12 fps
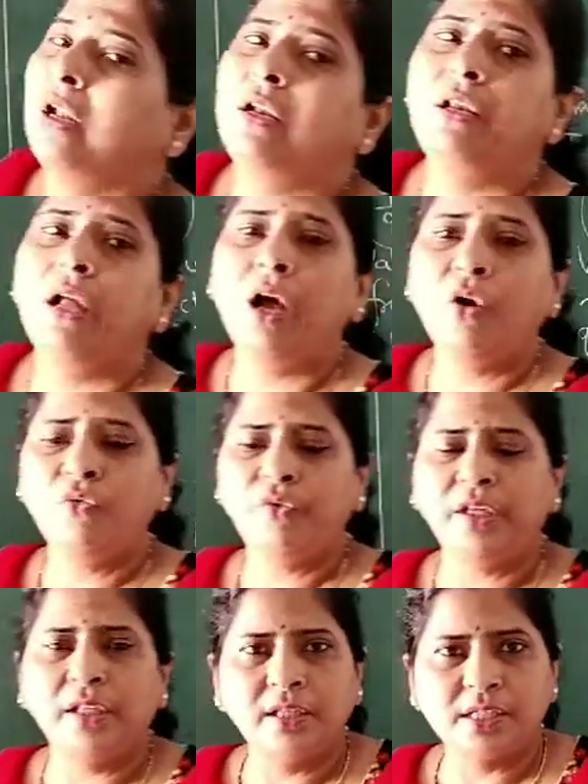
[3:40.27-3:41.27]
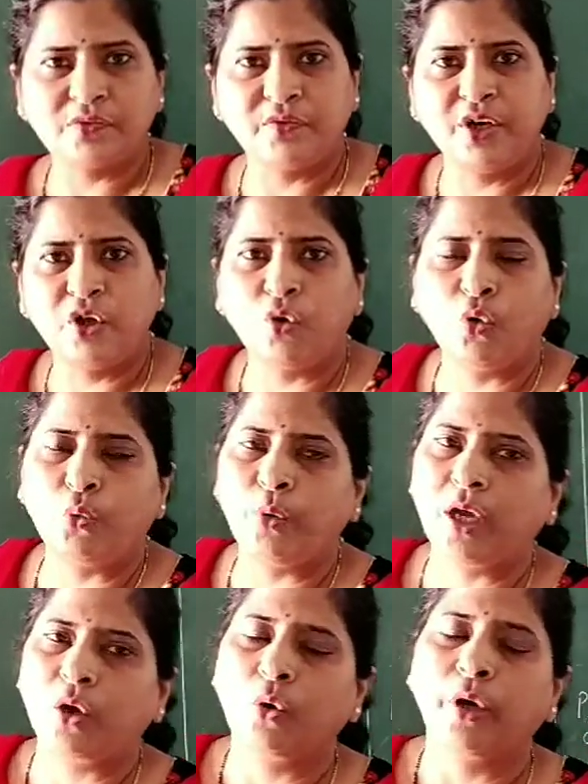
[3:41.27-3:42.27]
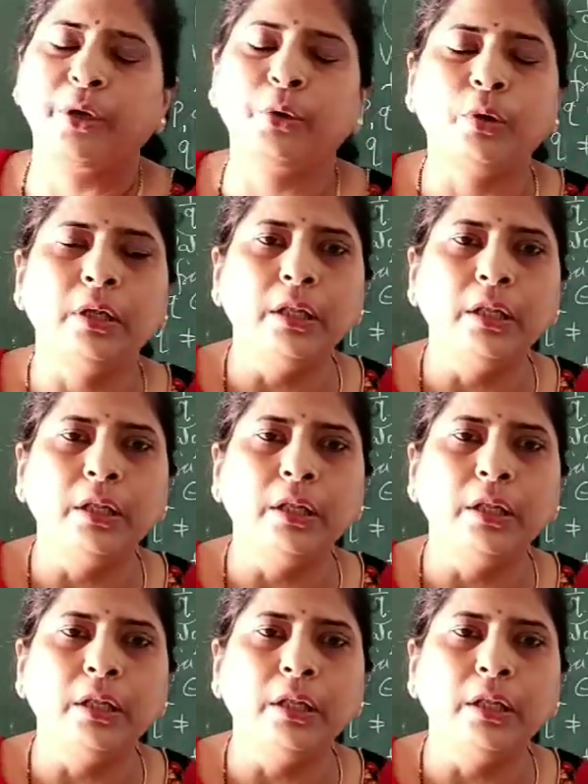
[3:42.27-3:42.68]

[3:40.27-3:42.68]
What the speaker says: Now, in this video, we are going to